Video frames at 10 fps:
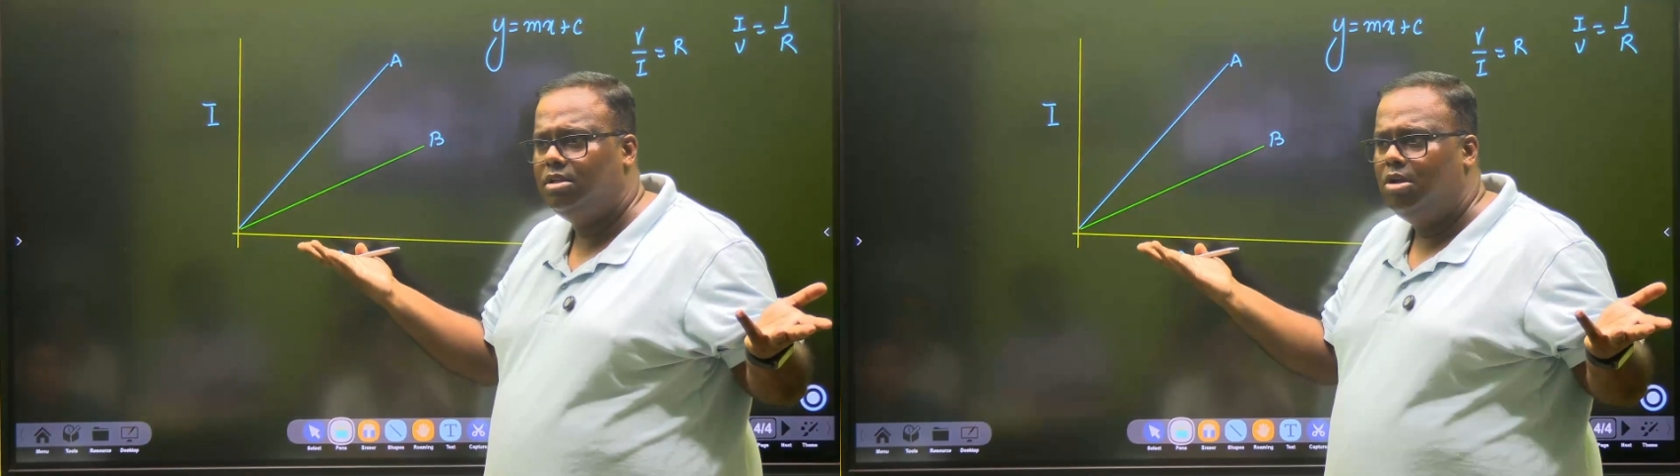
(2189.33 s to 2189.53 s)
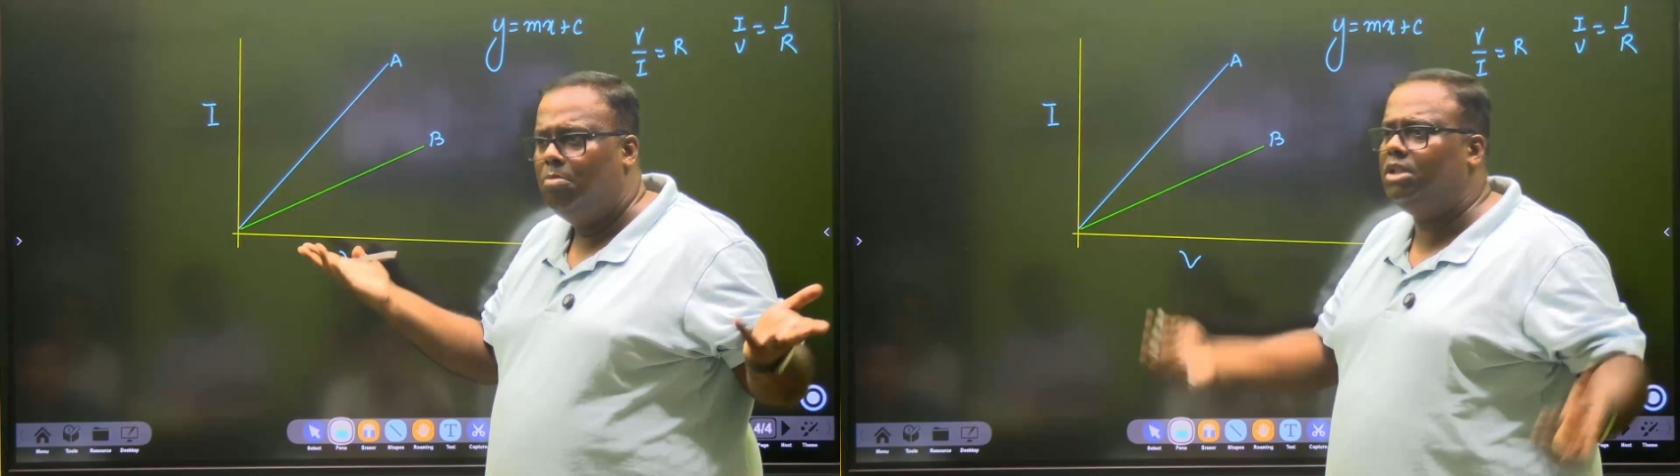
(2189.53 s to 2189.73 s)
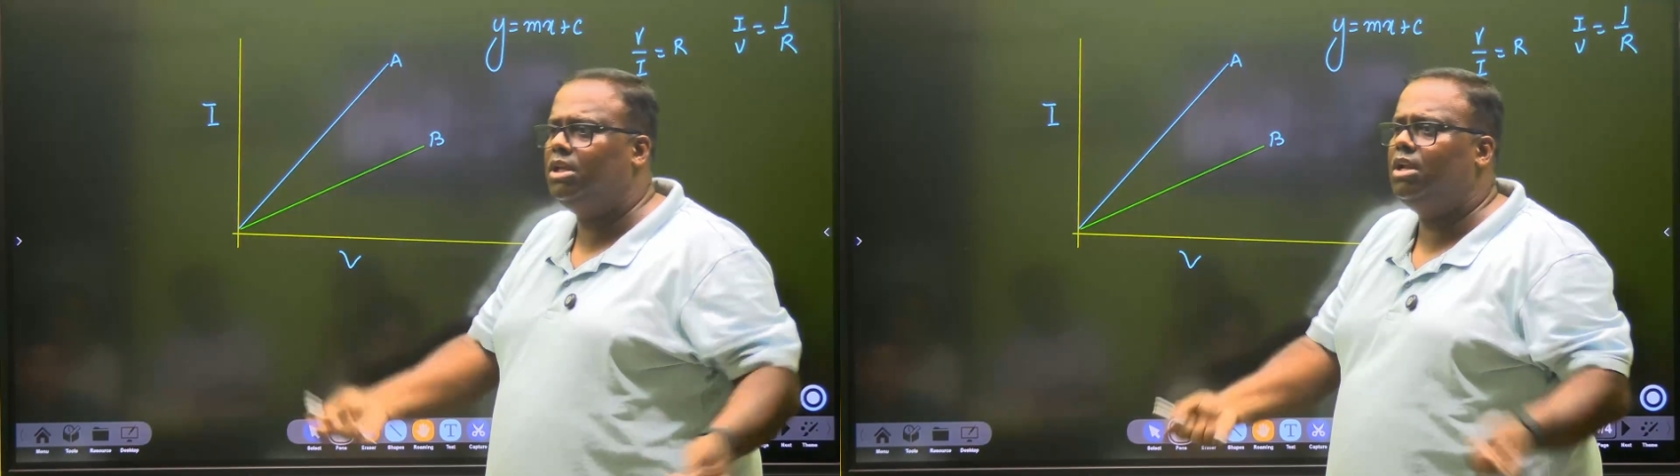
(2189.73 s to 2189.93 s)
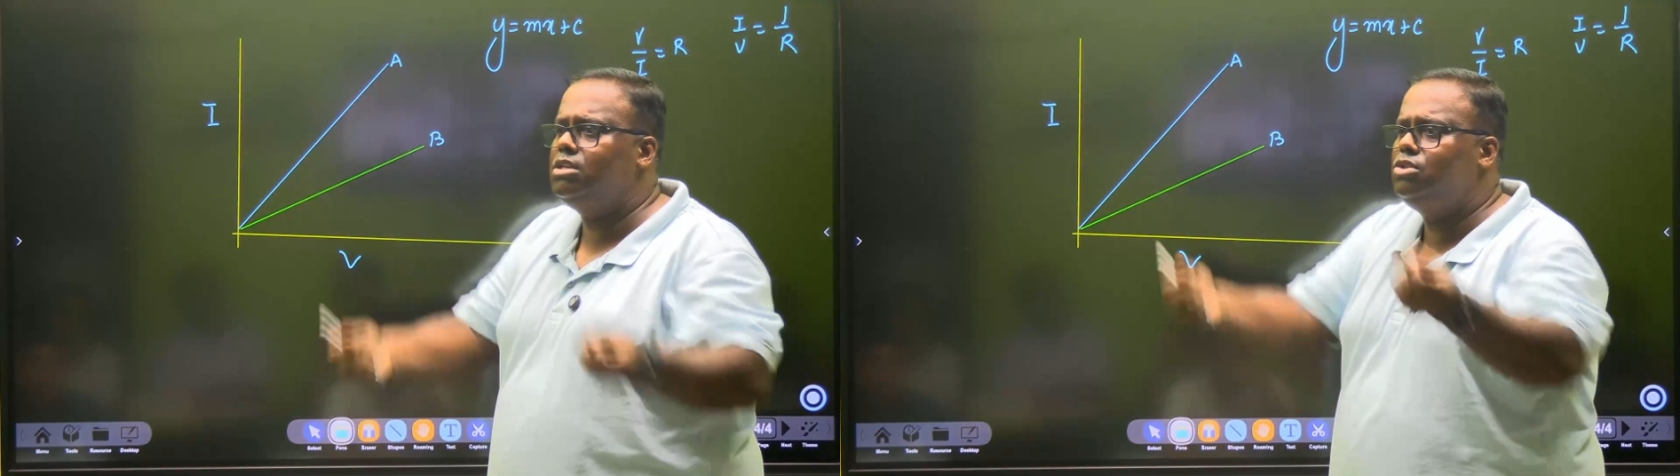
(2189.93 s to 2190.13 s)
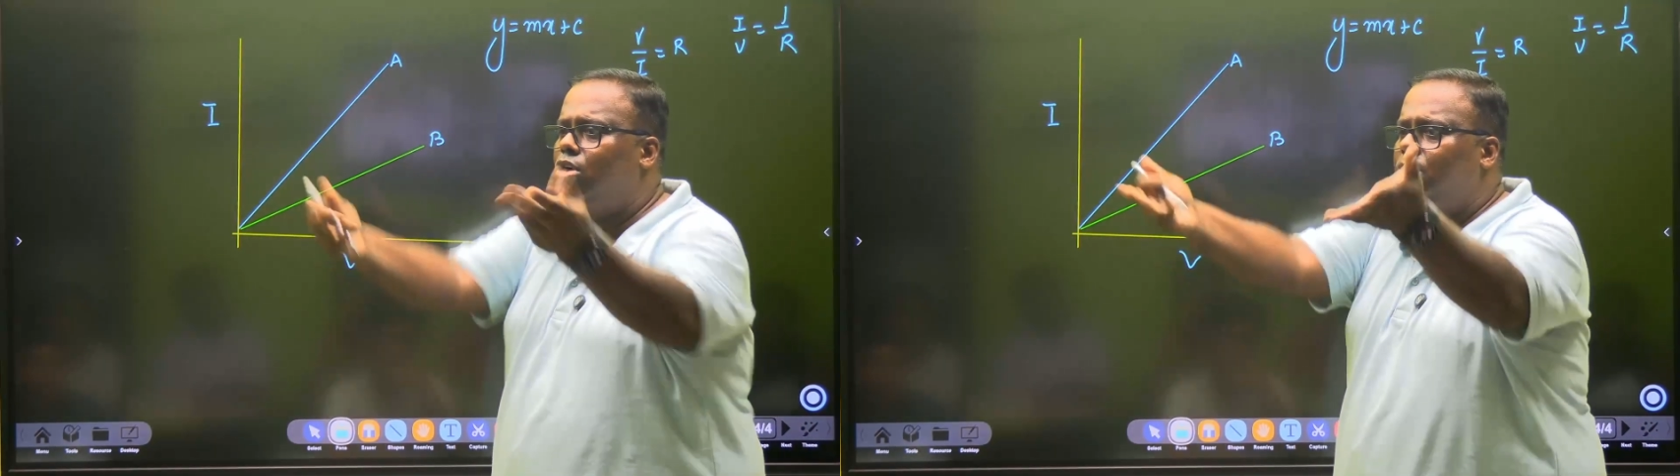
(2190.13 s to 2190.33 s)
Mother has
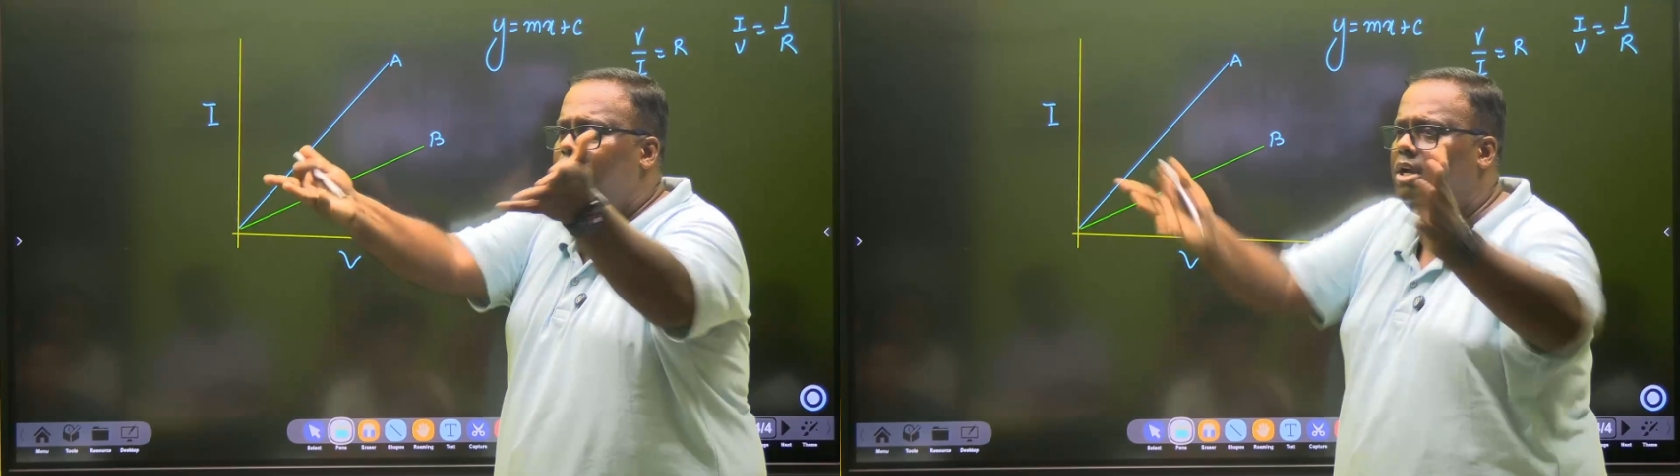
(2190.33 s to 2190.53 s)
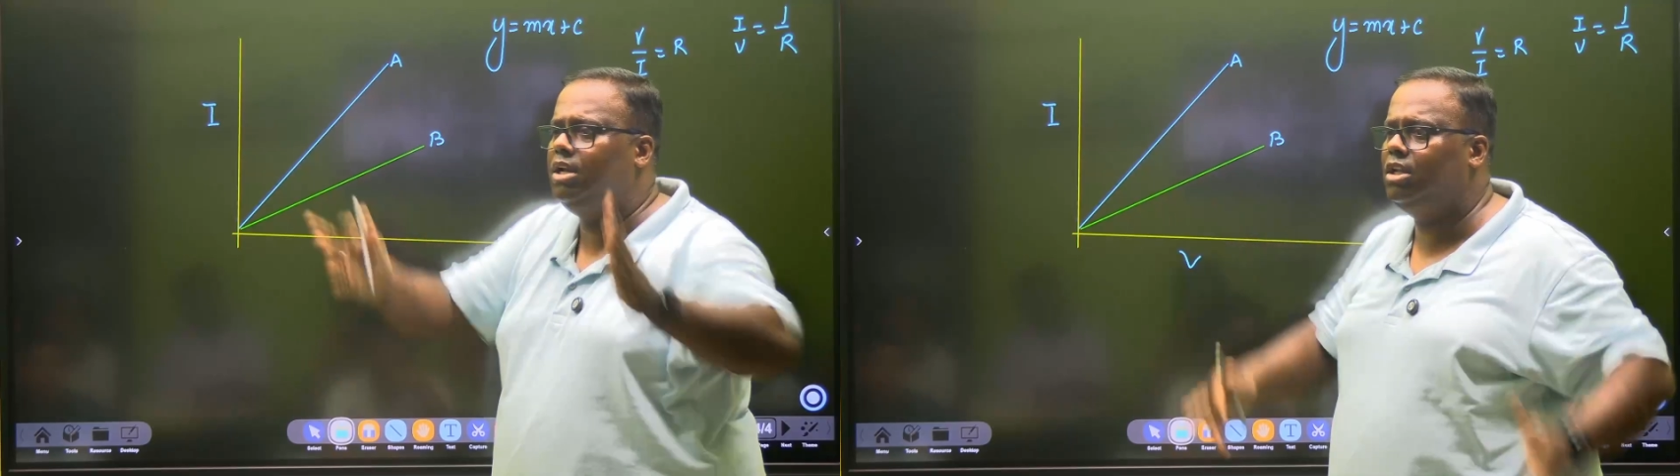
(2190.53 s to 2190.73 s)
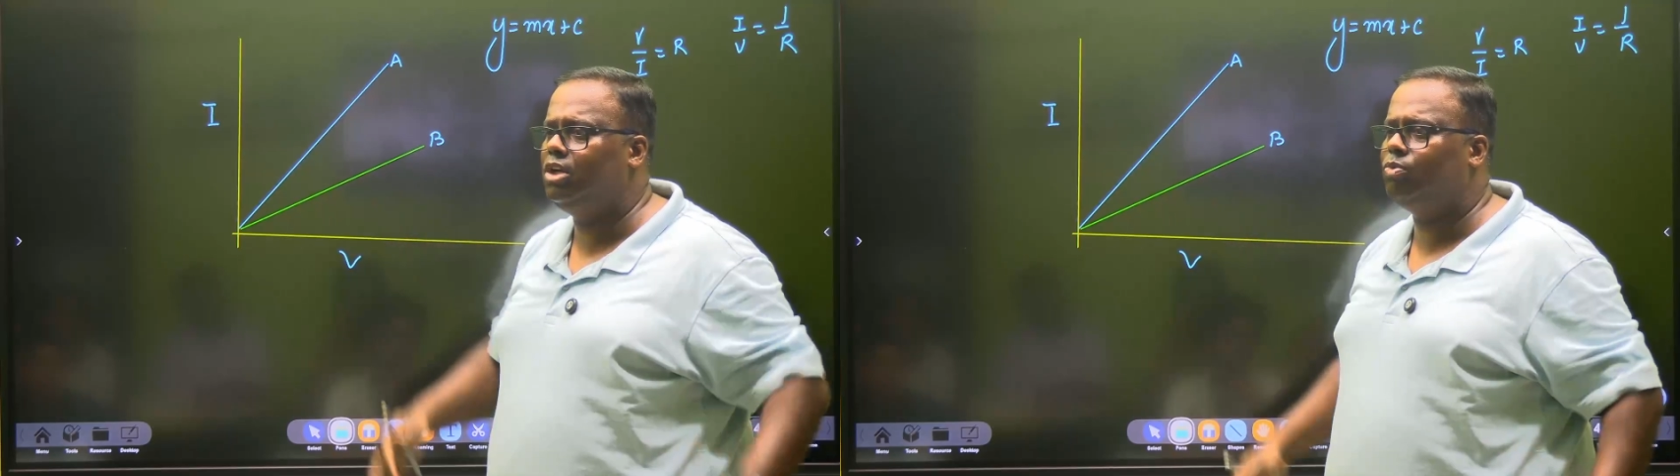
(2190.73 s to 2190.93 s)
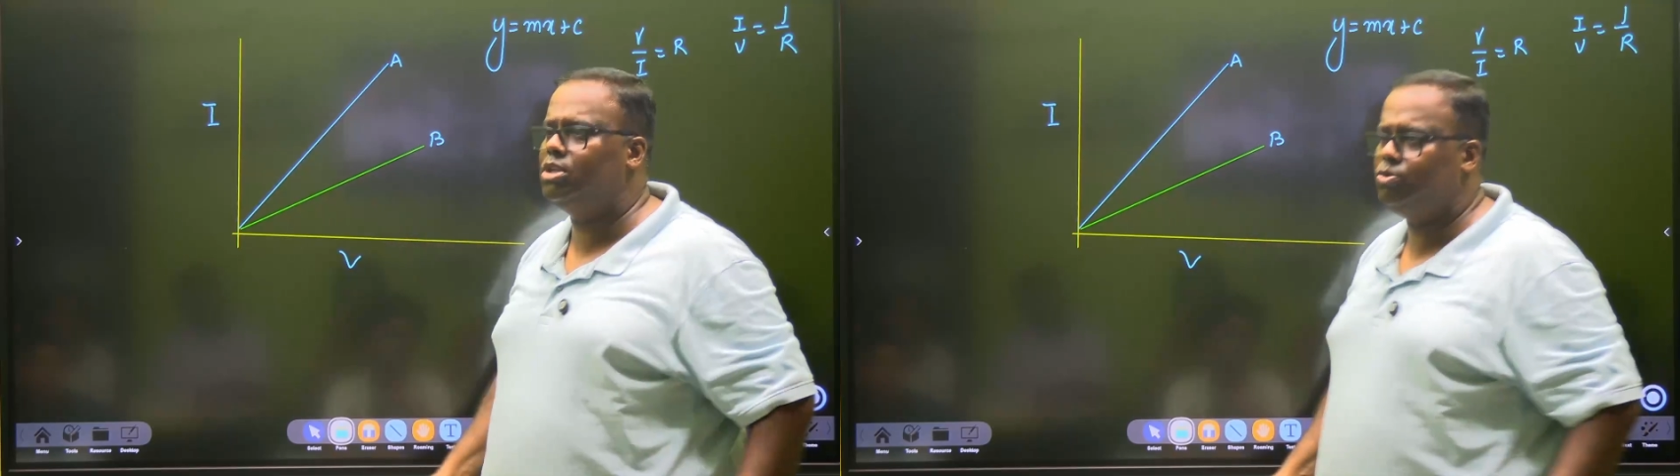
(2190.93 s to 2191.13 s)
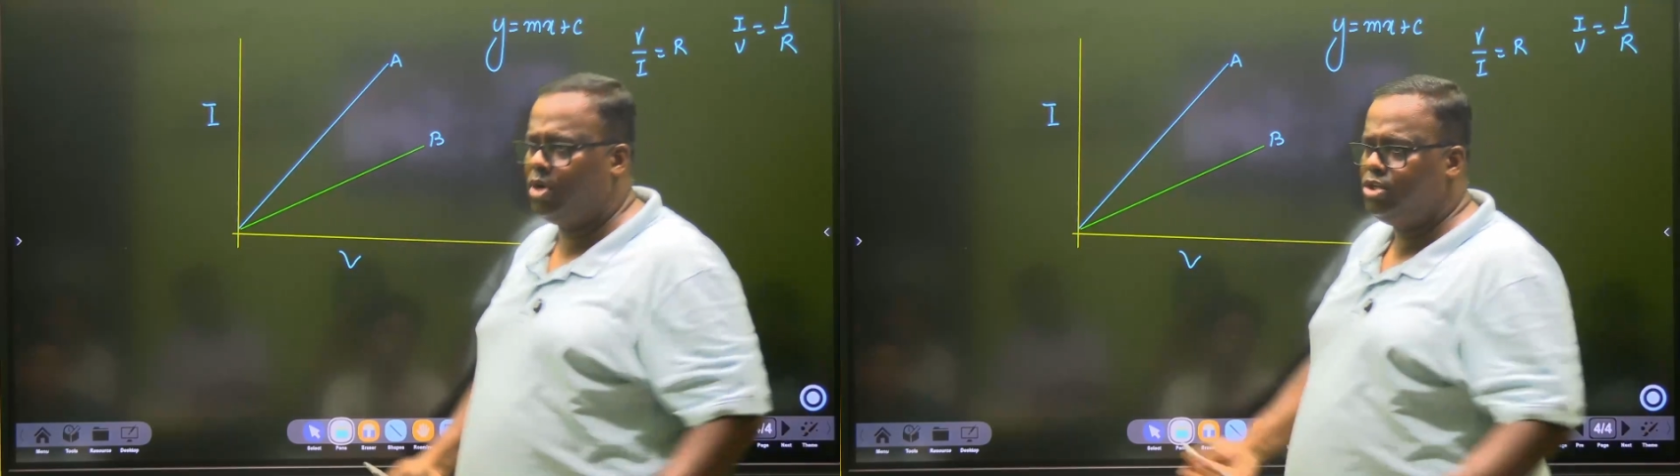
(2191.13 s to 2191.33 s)
not made any request.
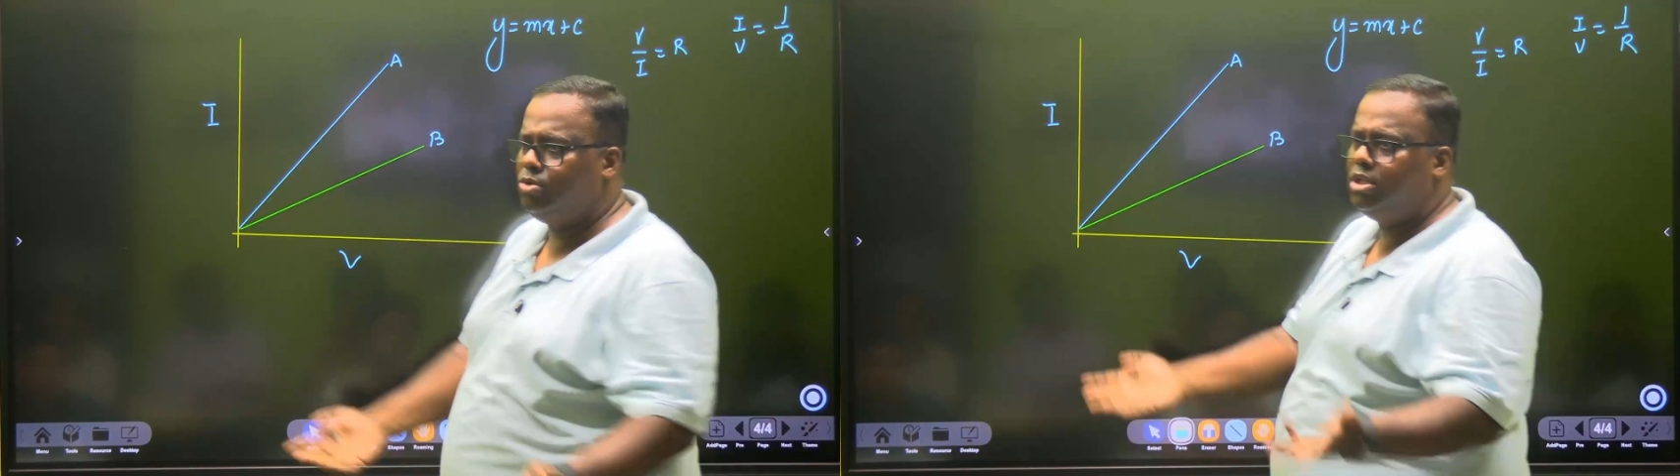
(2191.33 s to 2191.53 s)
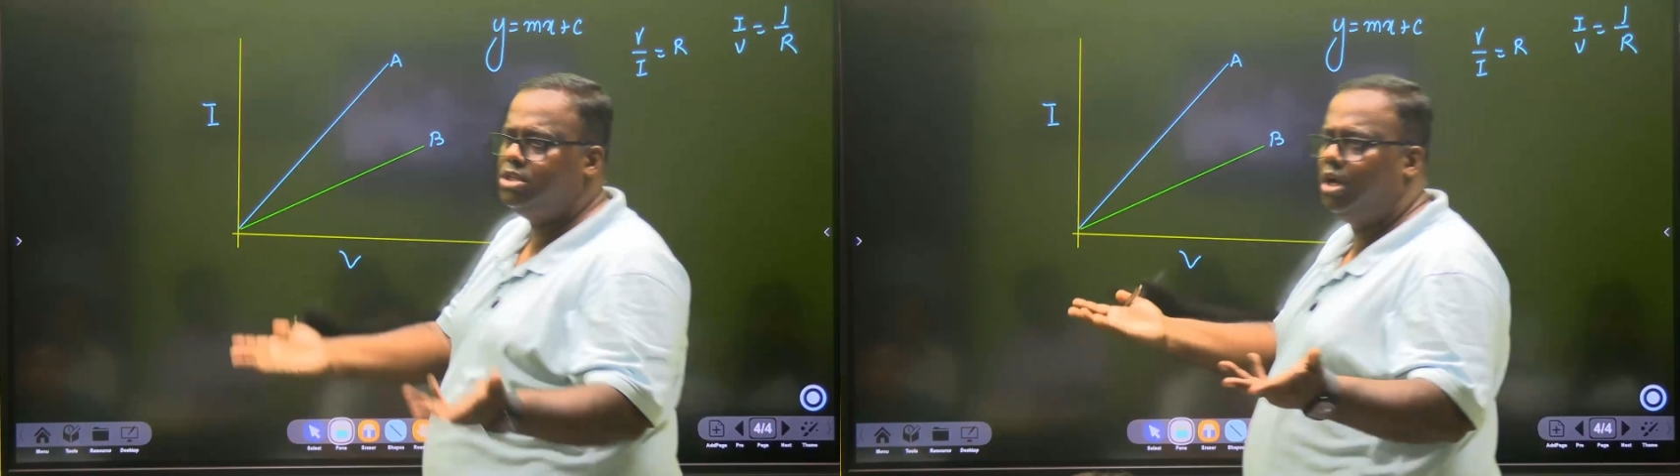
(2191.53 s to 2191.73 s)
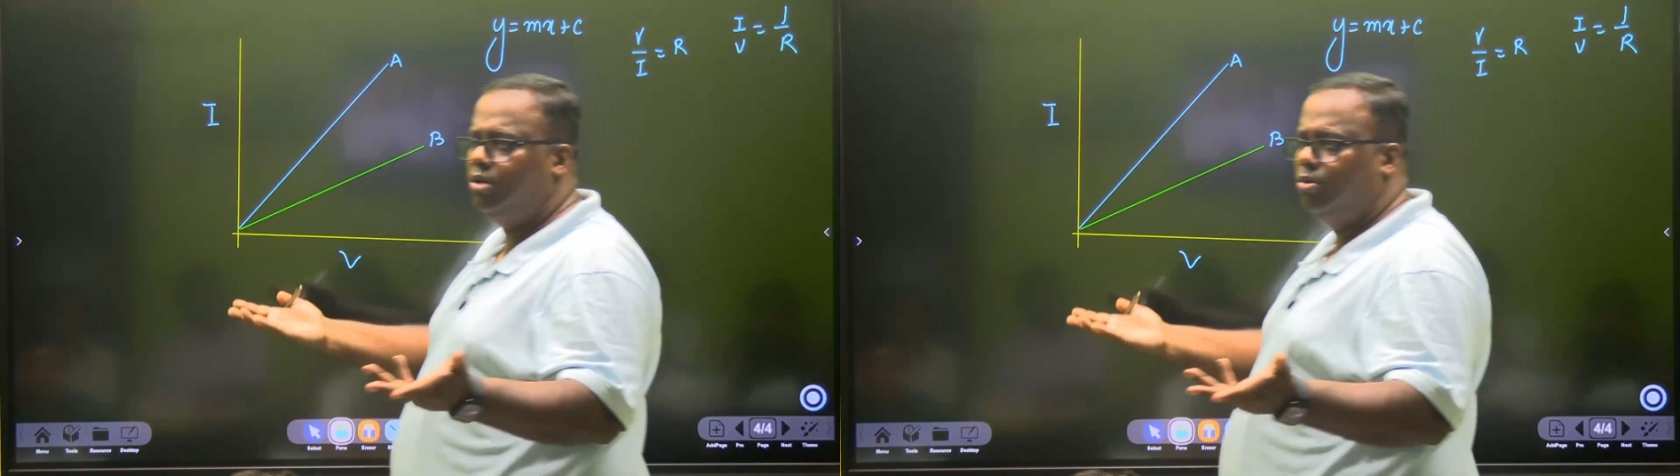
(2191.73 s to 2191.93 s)
Why should the child go to